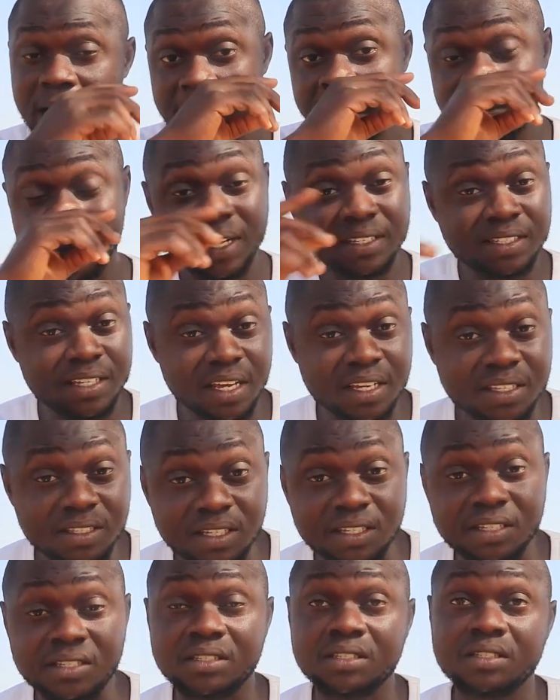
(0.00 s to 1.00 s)
animal
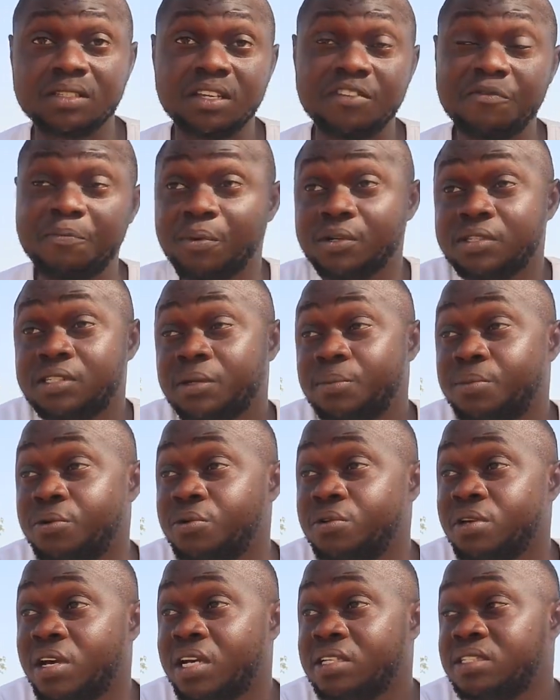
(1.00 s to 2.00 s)
scientists. If possible,
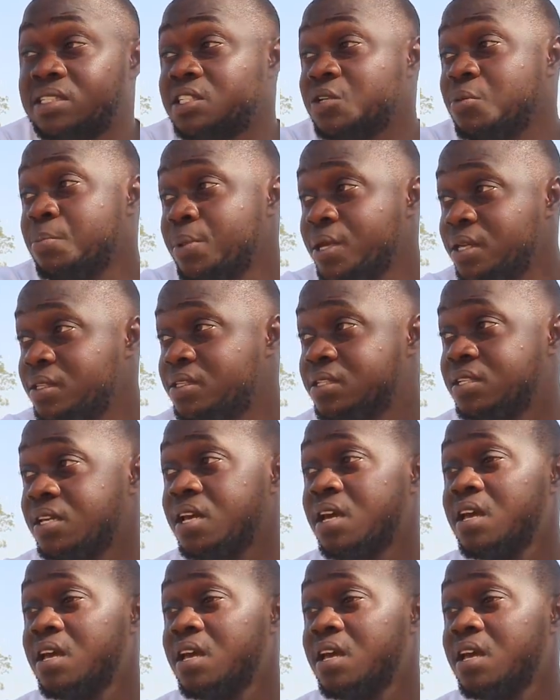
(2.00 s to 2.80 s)
you can still meet